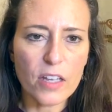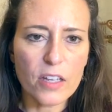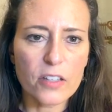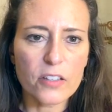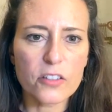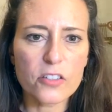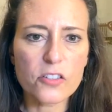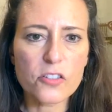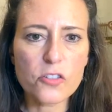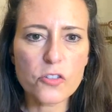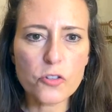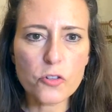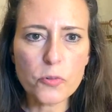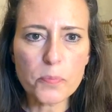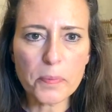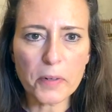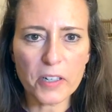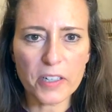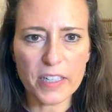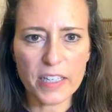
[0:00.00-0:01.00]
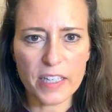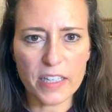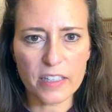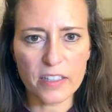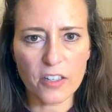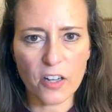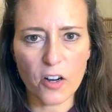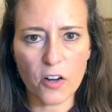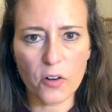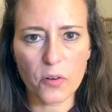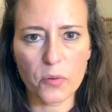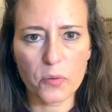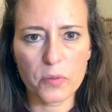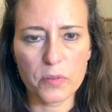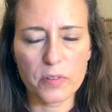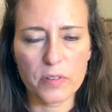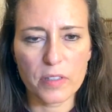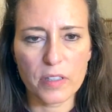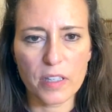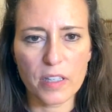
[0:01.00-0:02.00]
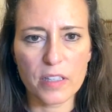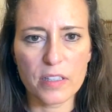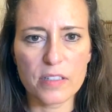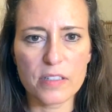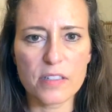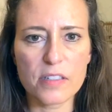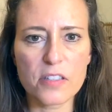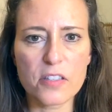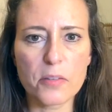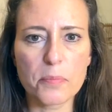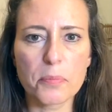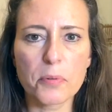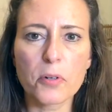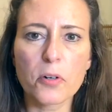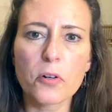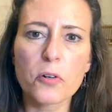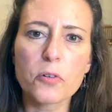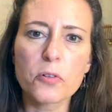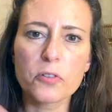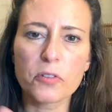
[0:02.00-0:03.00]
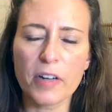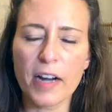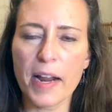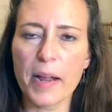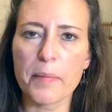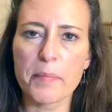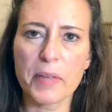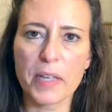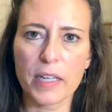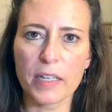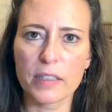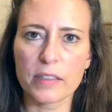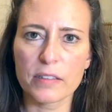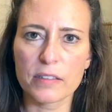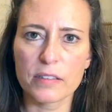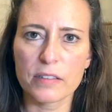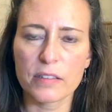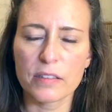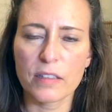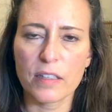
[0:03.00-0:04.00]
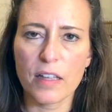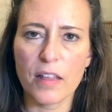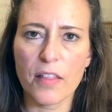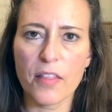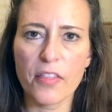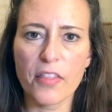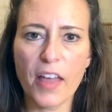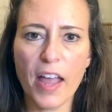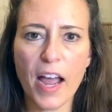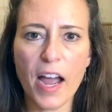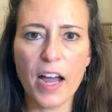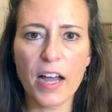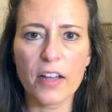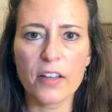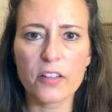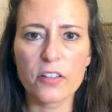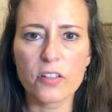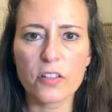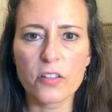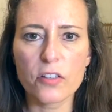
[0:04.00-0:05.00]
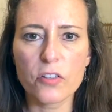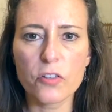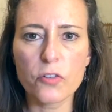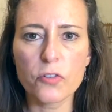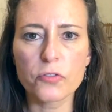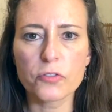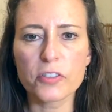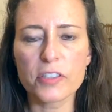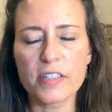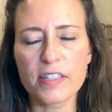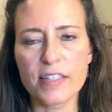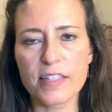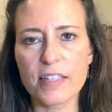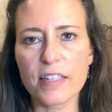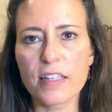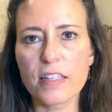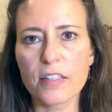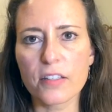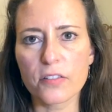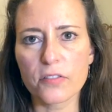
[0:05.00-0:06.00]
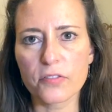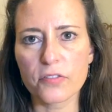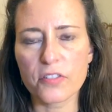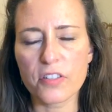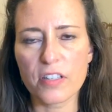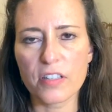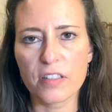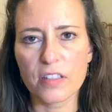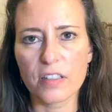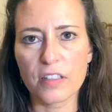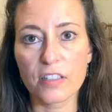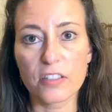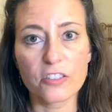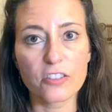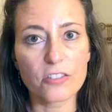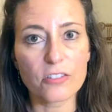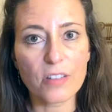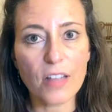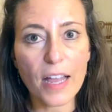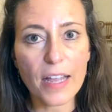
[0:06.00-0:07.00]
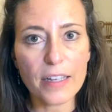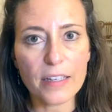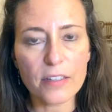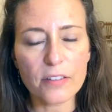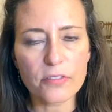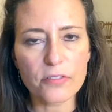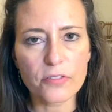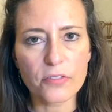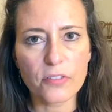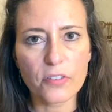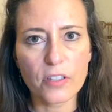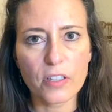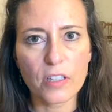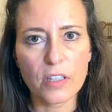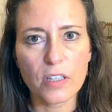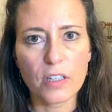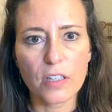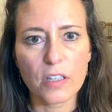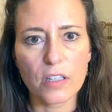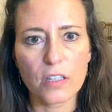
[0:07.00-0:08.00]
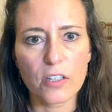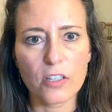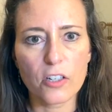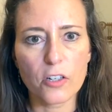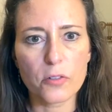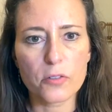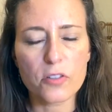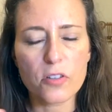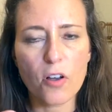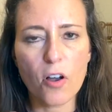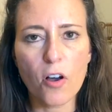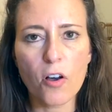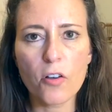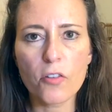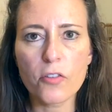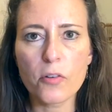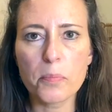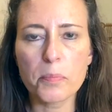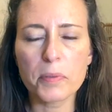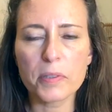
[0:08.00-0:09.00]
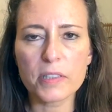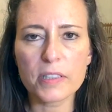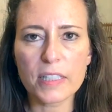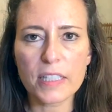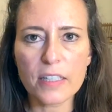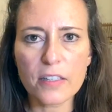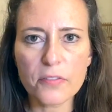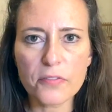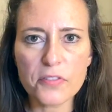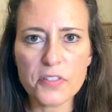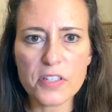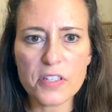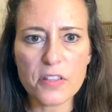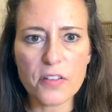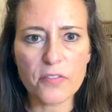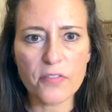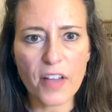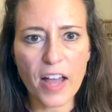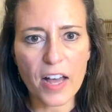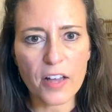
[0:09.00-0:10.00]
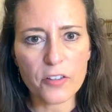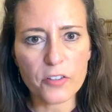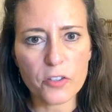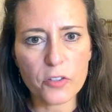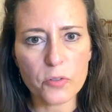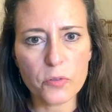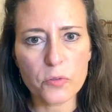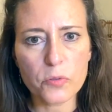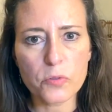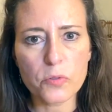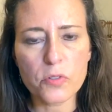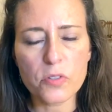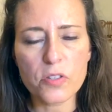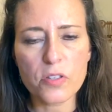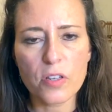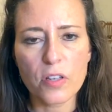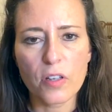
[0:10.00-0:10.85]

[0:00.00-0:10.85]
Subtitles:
The superego is the programming that you've received in your life. It's all the beliefs, the values,